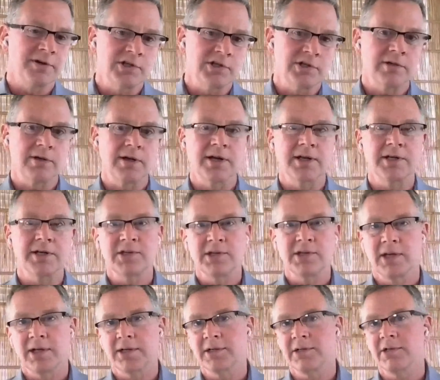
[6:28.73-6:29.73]
maybe first
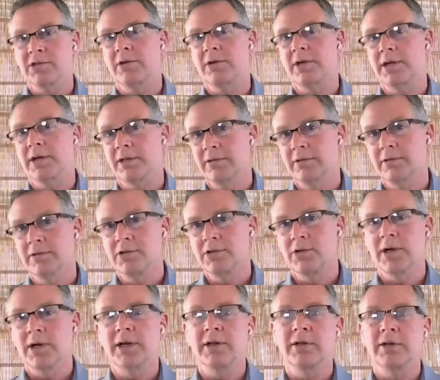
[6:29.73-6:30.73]
strike, second strike, third
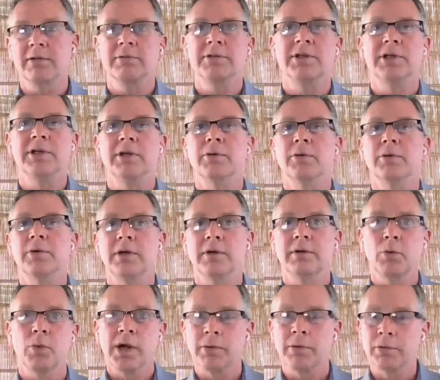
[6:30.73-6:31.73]
strike, you know,
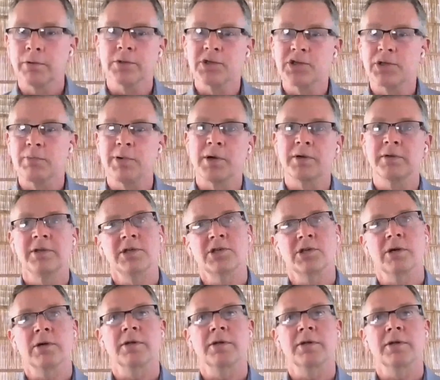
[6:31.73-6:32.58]
what rules you broke.